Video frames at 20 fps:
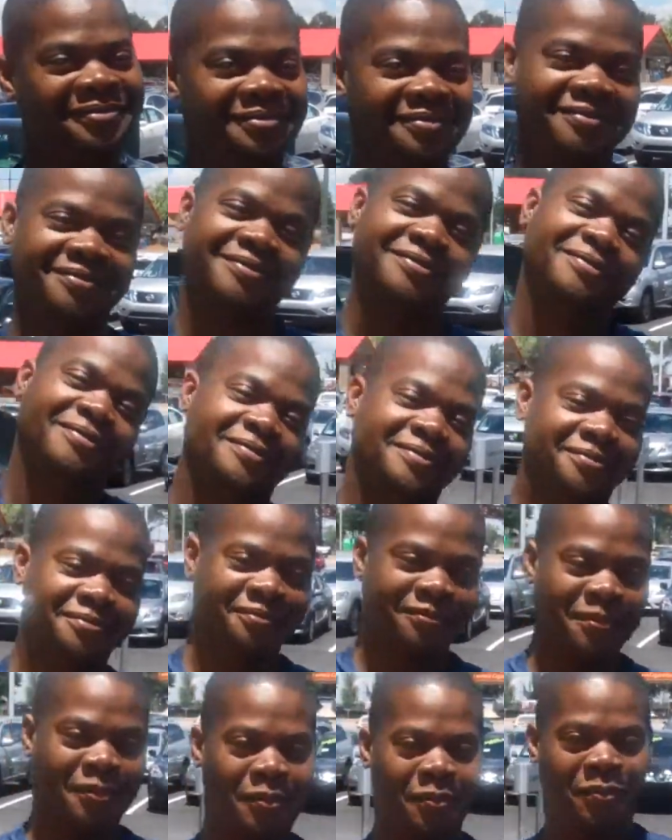uh, how
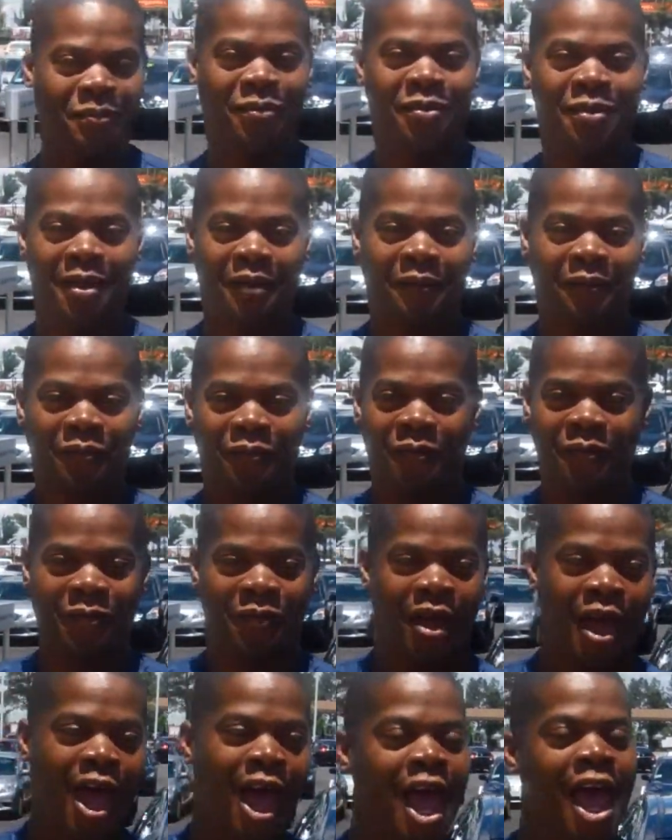did this process take?